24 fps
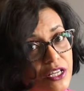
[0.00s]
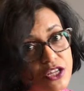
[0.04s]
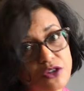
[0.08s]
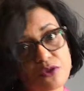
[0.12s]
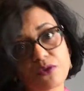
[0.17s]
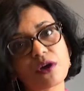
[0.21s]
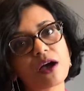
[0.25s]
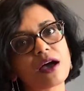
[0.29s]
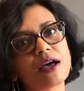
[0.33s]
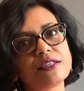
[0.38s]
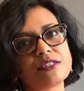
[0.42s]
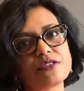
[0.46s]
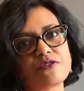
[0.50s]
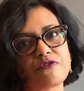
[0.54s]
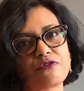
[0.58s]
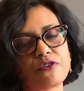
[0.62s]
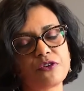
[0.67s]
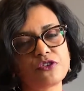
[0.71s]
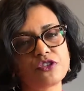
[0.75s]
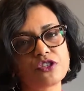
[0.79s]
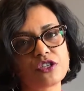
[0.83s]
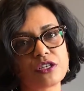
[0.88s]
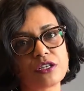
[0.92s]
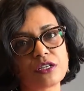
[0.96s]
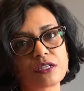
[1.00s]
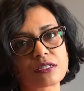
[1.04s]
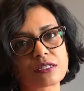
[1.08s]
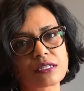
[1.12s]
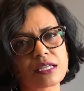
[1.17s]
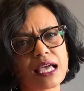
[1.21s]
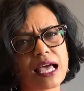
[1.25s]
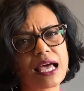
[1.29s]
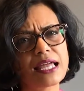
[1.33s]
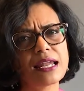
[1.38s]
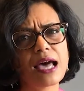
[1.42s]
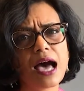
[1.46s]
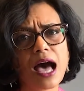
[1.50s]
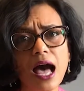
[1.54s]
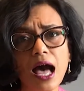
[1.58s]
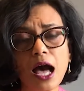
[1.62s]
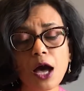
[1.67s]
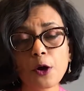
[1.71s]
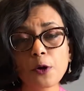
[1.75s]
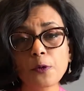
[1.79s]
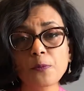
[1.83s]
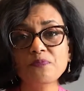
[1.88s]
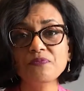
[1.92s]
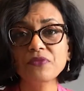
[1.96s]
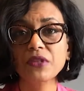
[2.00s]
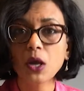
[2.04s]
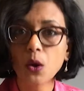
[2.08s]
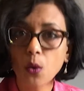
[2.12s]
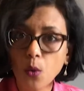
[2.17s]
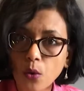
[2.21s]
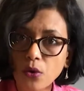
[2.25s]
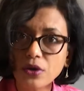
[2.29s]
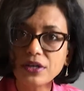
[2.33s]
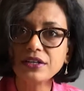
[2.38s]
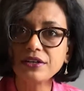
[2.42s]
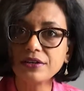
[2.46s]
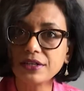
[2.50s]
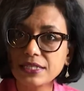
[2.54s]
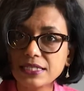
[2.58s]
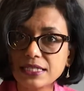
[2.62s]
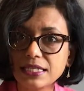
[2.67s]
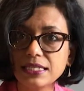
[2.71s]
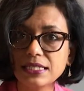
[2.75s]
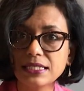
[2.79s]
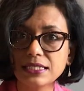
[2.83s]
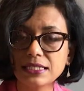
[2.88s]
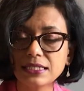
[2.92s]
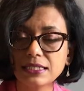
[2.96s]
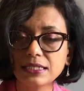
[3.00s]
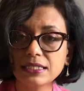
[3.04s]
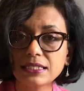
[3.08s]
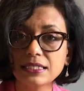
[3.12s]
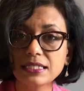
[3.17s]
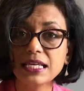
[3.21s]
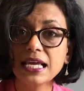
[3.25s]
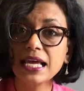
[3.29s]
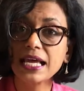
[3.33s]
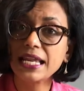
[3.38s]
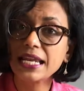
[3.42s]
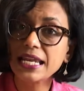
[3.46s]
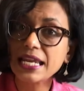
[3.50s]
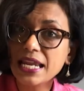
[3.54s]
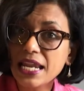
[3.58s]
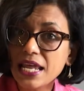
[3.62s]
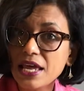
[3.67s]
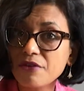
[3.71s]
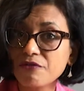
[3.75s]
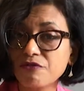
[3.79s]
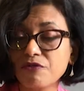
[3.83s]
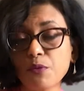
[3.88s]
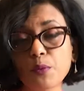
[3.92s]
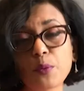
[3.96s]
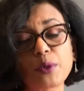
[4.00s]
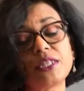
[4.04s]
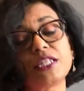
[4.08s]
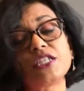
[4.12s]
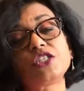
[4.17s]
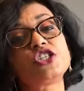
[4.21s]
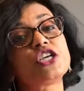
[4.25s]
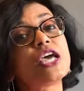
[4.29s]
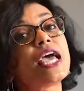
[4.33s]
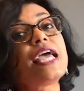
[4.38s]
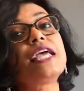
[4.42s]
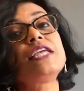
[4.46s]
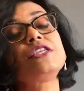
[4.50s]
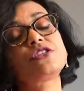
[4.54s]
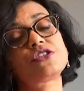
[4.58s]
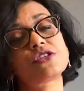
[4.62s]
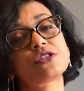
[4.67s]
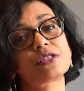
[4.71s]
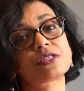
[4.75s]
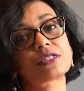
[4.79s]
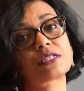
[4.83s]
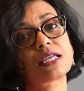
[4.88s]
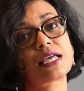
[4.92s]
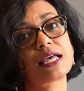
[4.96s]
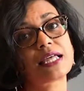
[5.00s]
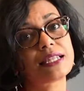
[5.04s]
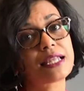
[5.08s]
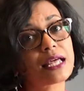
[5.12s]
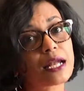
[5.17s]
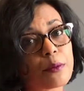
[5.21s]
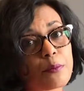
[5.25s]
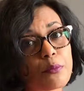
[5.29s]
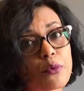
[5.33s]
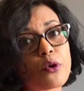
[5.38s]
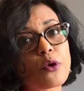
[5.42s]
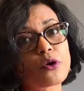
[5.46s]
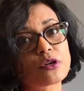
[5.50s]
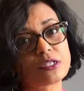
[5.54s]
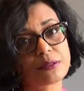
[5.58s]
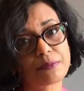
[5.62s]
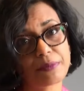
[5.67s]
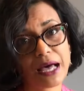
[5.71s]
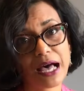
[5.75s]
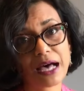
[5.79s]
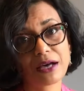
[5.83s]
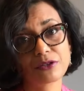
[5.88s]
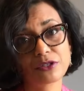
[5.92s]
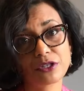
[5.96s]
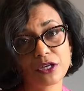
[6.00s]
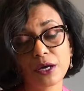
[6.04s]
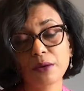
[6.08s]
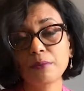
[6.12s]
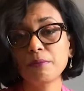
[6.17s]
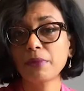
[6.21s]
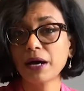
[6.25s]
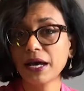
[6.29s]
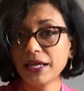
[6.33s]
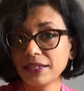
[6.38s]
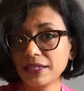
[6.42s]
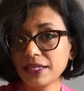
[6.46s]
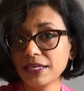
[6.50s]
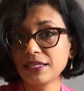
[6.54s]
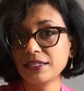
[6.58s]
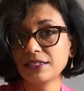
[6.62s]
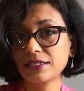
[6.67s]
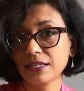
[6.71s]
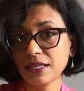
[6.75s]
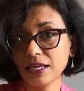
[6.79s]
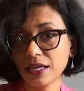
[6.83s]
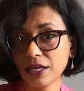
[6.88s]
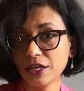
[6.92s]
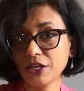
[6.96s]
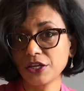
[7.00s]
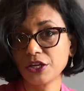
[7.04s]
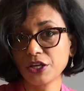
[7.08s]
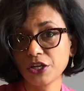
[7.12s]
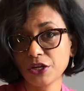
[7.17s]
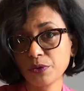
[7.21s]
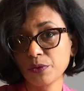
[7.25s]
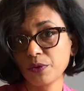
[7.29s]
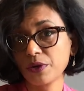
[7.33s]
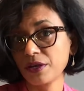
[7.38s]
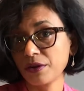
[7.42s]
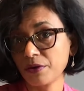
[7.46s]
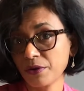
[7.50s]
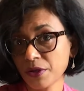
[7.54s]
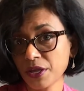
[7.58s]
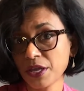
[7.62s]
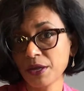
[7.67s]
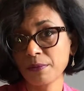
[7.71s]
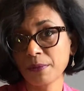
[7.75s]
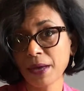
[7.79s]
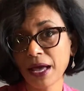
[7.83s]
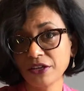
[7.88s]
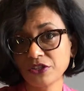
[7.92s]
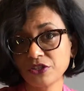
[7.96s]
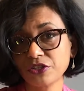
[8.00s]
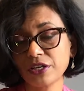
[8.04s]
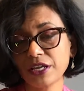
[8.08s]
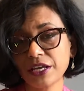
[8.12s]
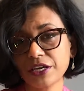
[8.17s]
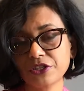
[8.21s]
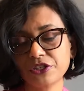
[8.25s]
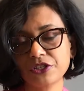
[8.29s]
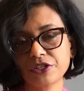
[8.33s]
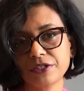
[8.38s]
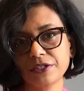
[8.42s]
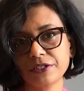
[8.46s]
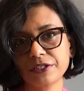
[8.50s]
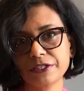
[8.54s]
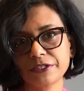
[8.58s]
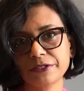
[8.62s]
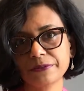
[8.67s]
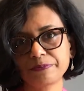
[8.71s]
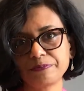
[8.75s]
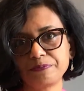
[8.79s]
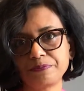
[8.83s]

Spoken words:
new kinds of futures, and how ordinary citizens live with the changes that are brought about by these new reimaginations.